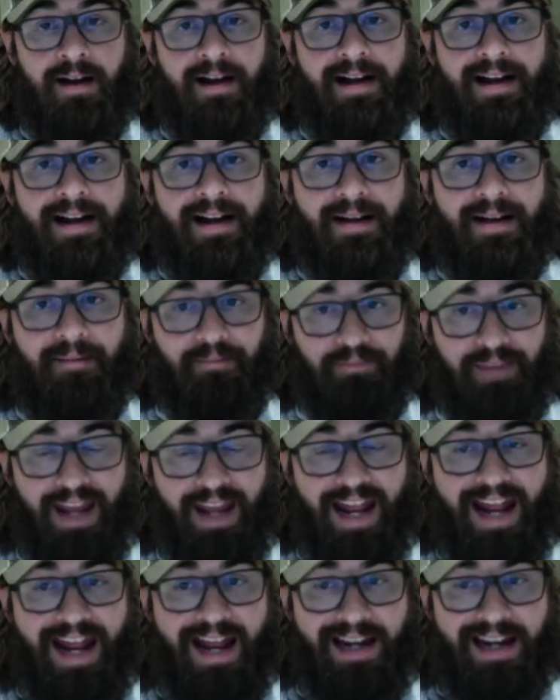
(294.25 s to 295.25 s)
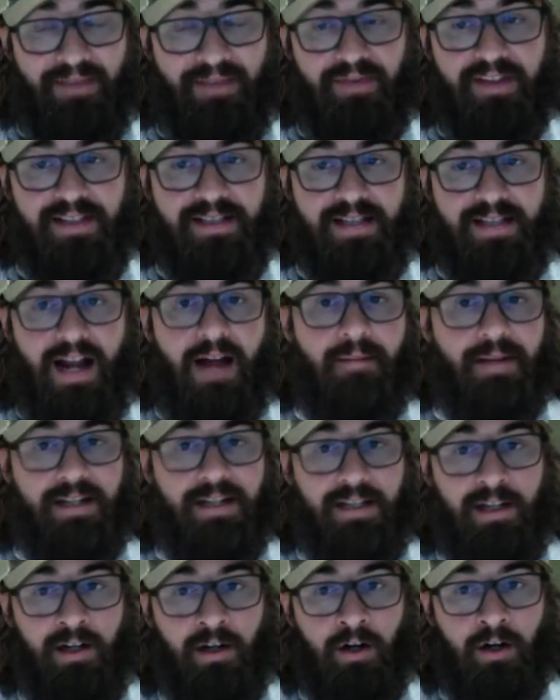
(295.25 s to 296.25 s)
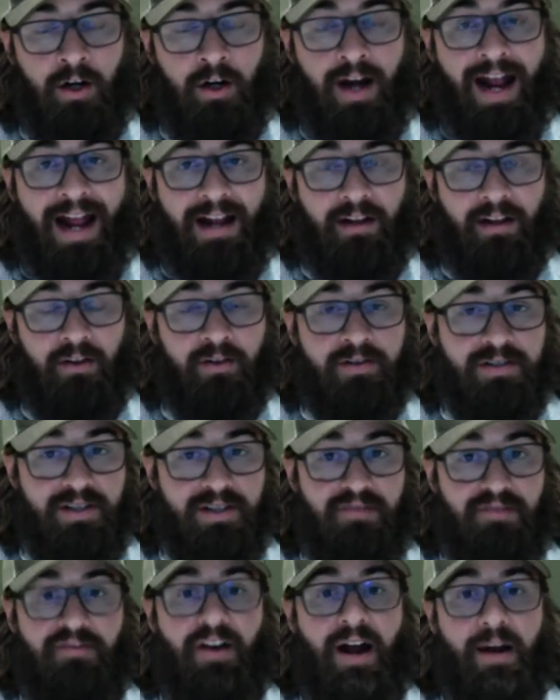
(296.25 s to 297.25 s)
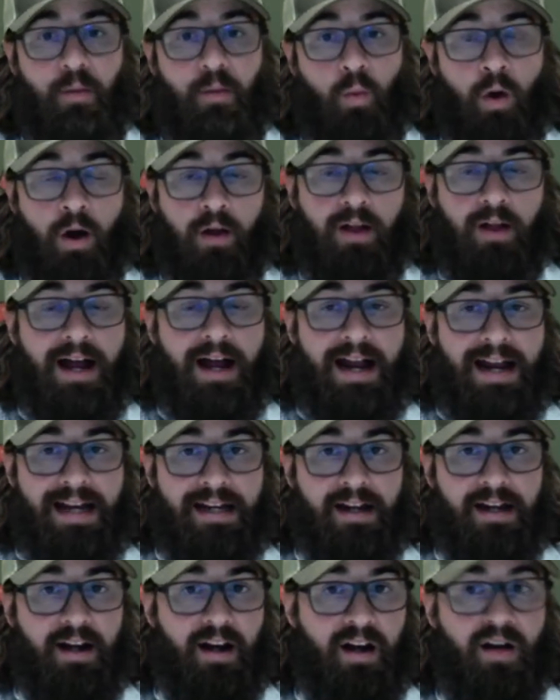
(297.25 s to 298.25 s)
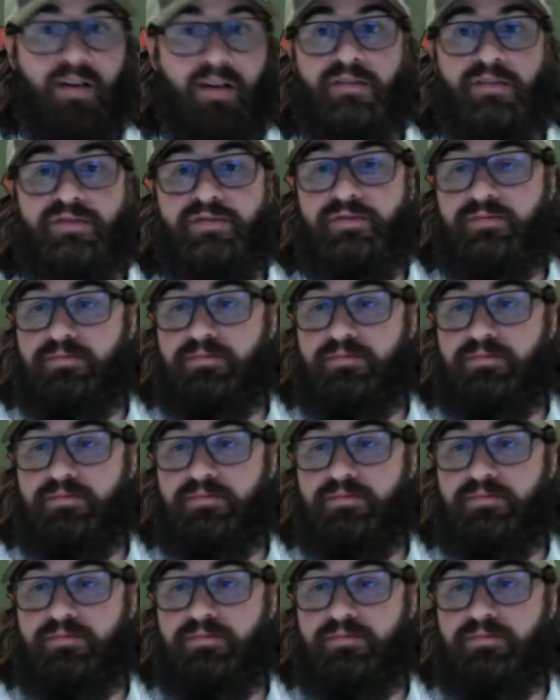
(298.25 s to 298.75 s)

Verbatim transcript: Um, and at this time of year, anglers can find walleye of